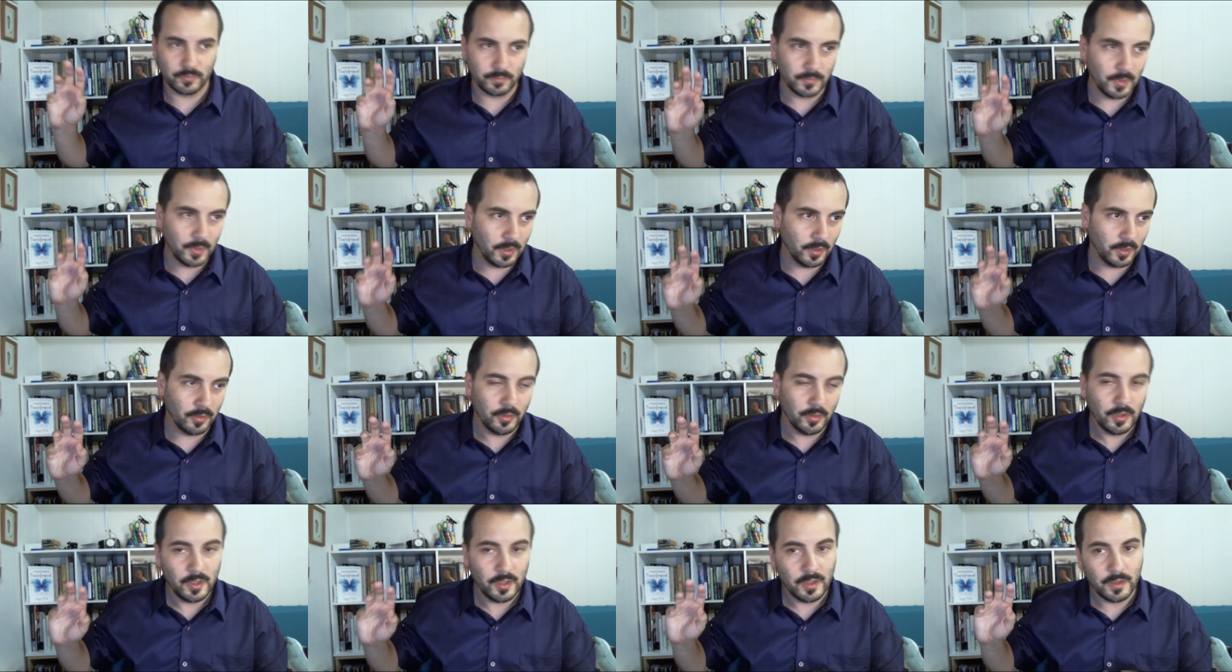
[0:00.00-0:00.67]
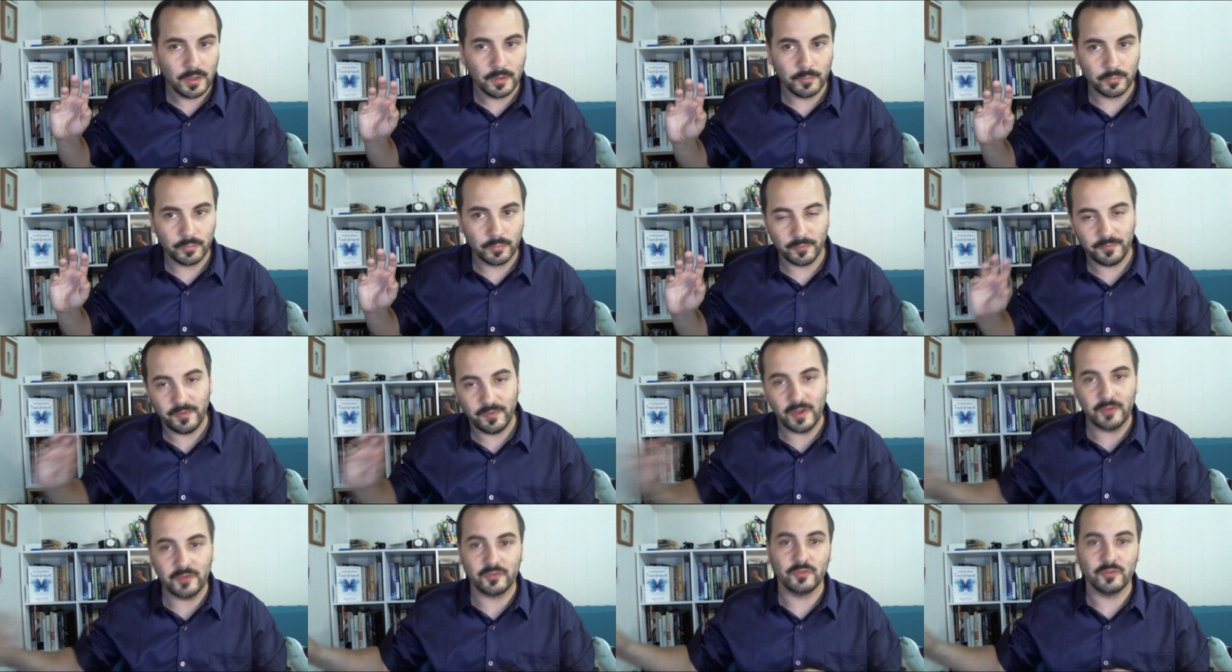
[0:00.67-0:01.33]
you know
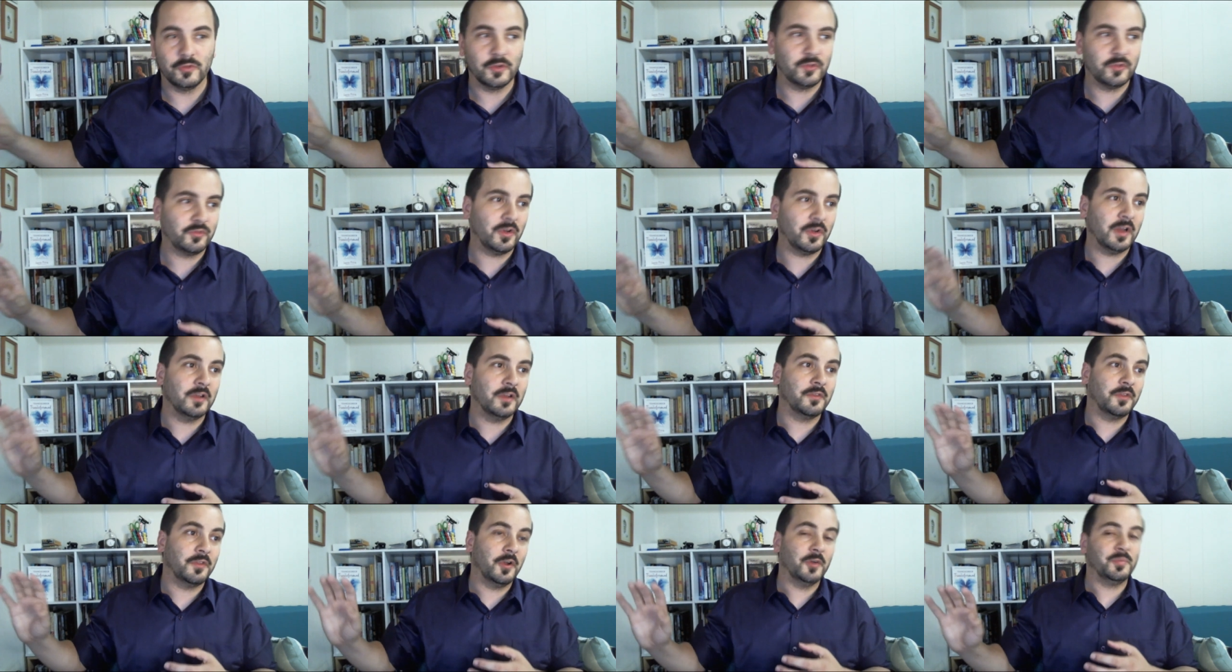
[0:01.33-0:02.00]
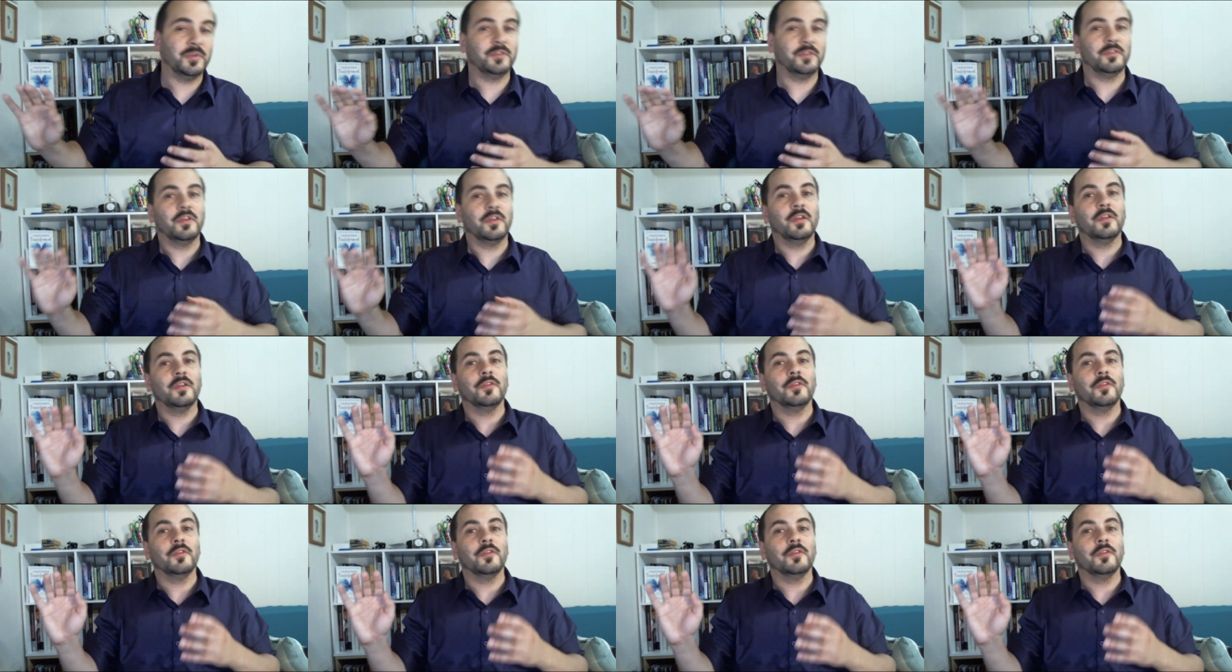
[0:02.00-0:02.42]
professionally trained therapists,